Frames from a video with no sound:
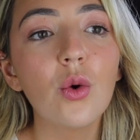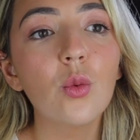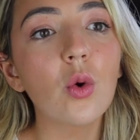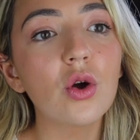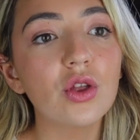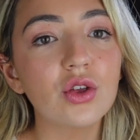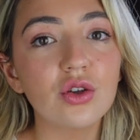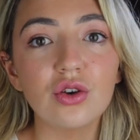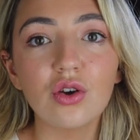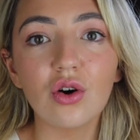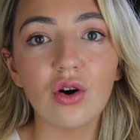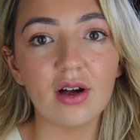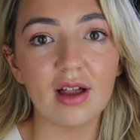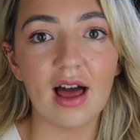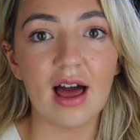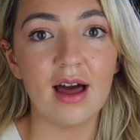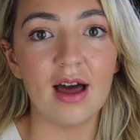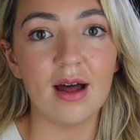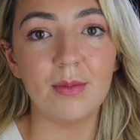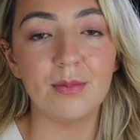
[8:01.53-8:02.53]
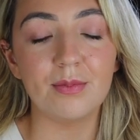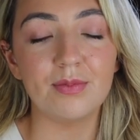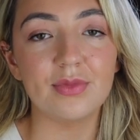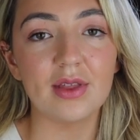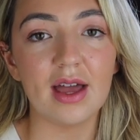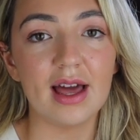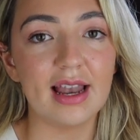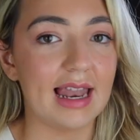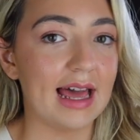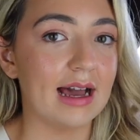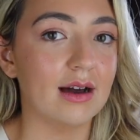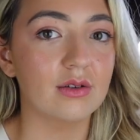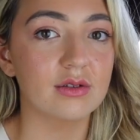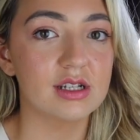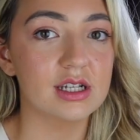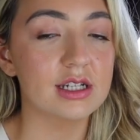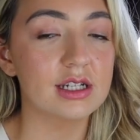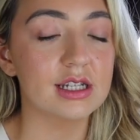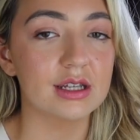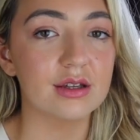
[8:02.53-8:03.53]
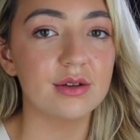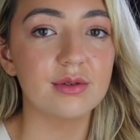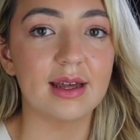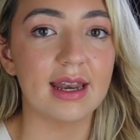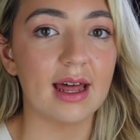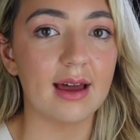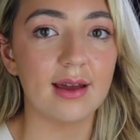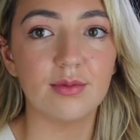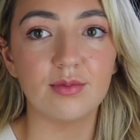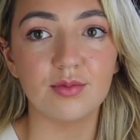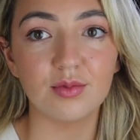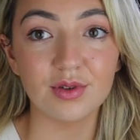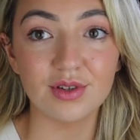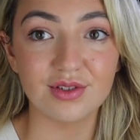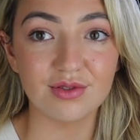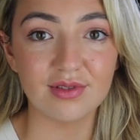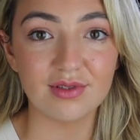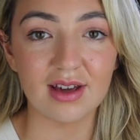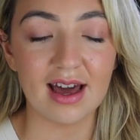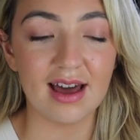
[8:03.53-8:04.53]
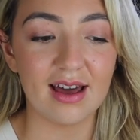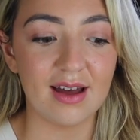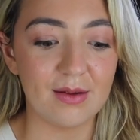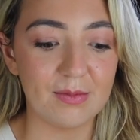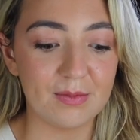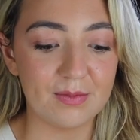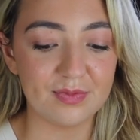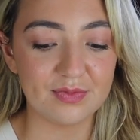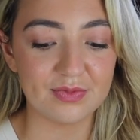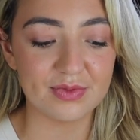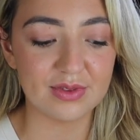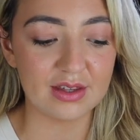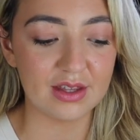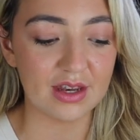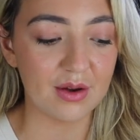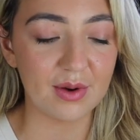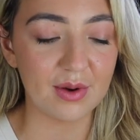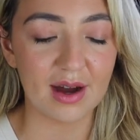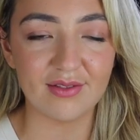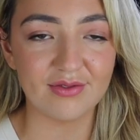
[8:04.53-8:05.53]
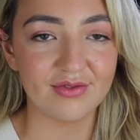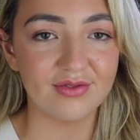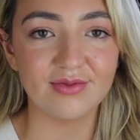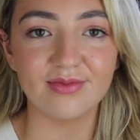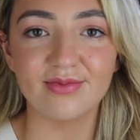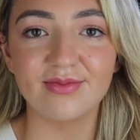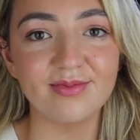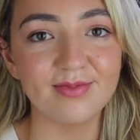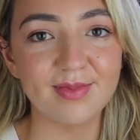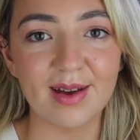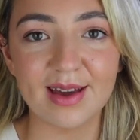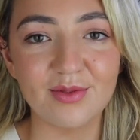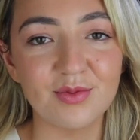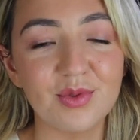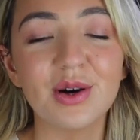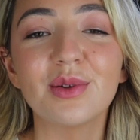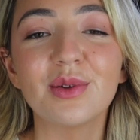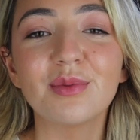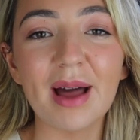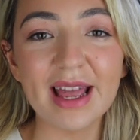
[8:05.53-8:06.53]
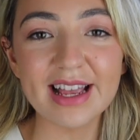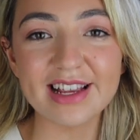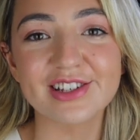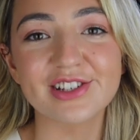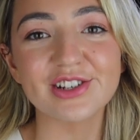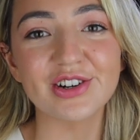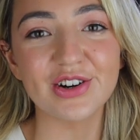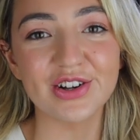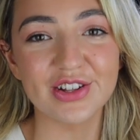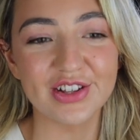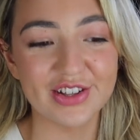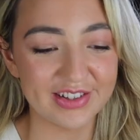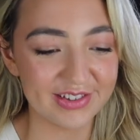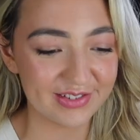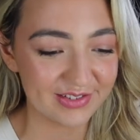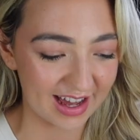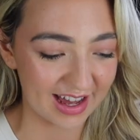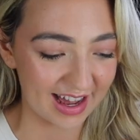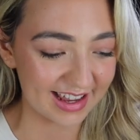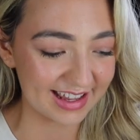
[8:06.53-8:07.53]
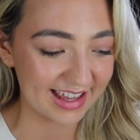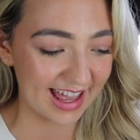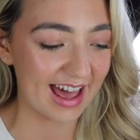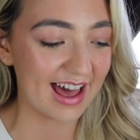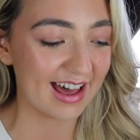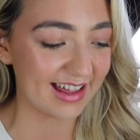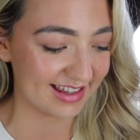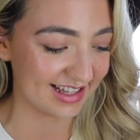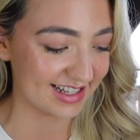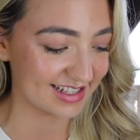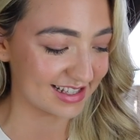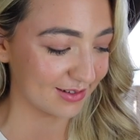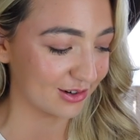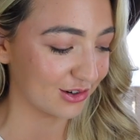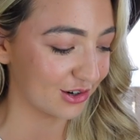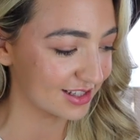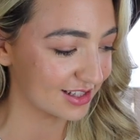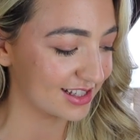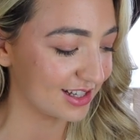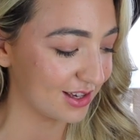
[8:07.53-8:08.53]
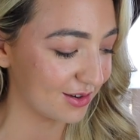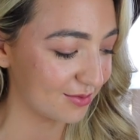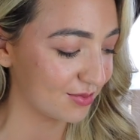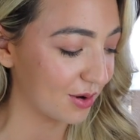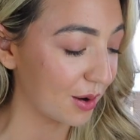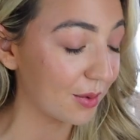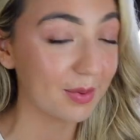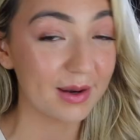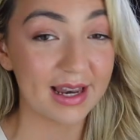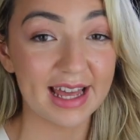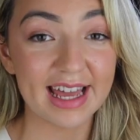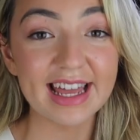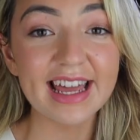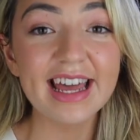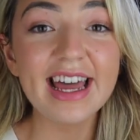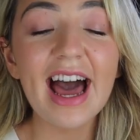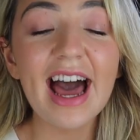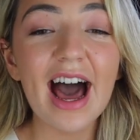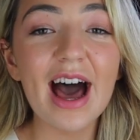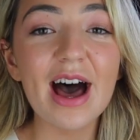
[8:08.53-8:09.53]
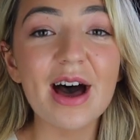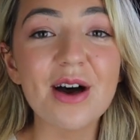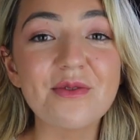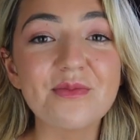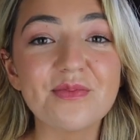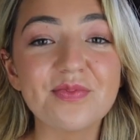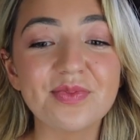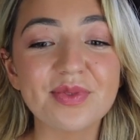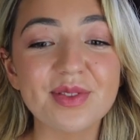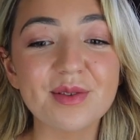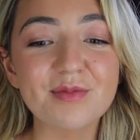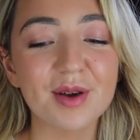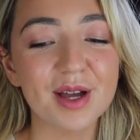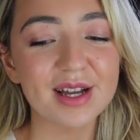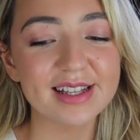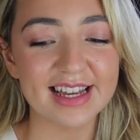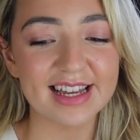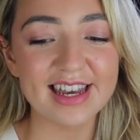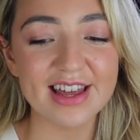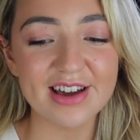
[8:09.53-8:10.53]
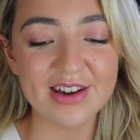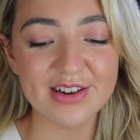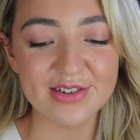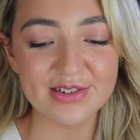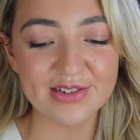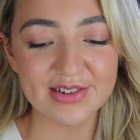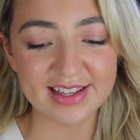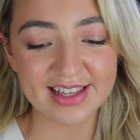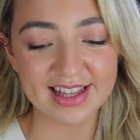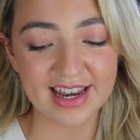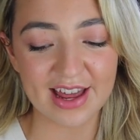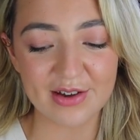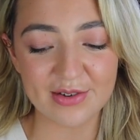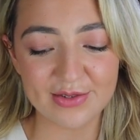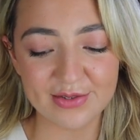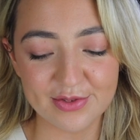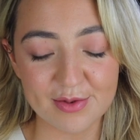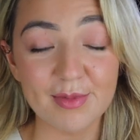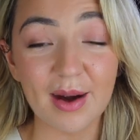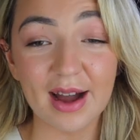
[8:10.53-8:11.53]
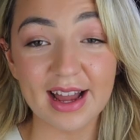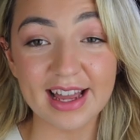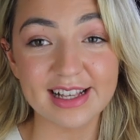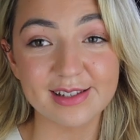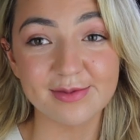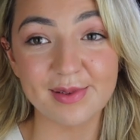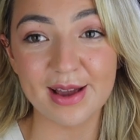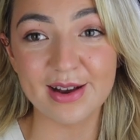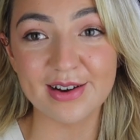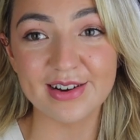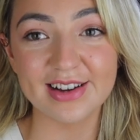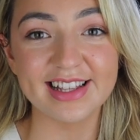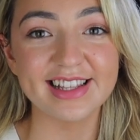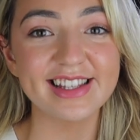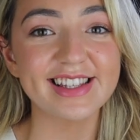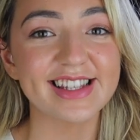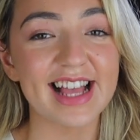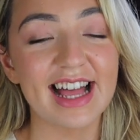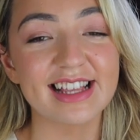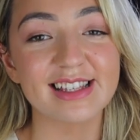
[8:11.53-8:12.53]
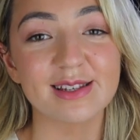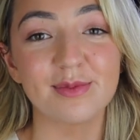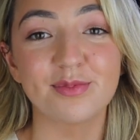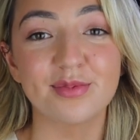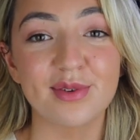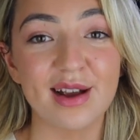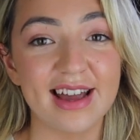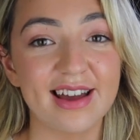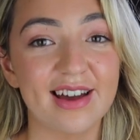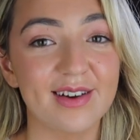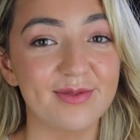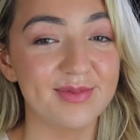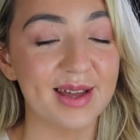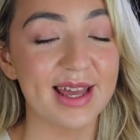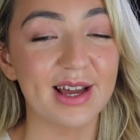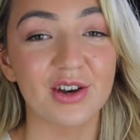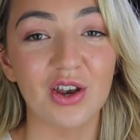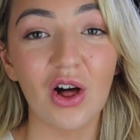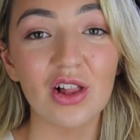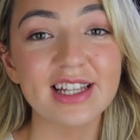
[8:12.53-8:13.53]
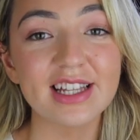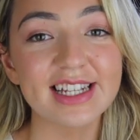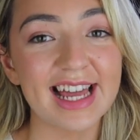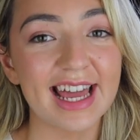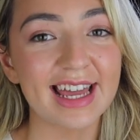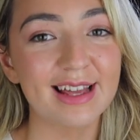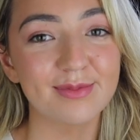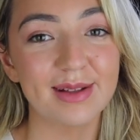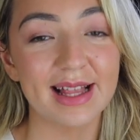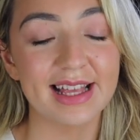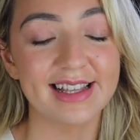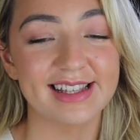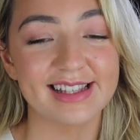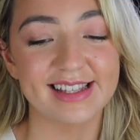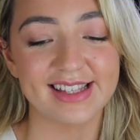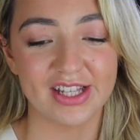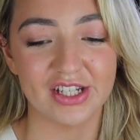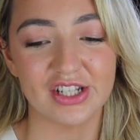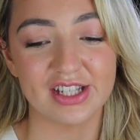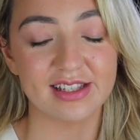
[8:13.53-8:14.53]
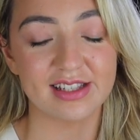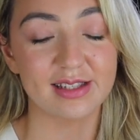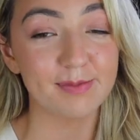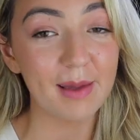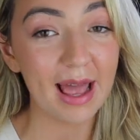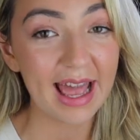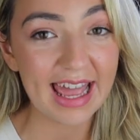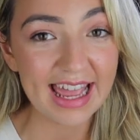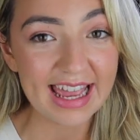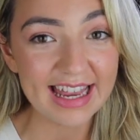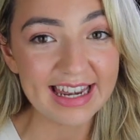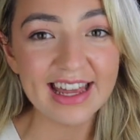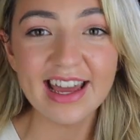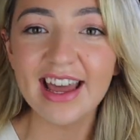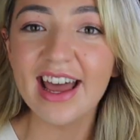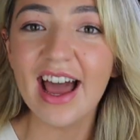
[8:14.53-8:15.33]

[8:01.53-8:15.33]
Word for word: What you're not um, allowed to do, and I would, um, you know, I've will make sure that I get this across to you properly, um, because I know, you know, from my experience as a Brit being on holiday in places such as Spain,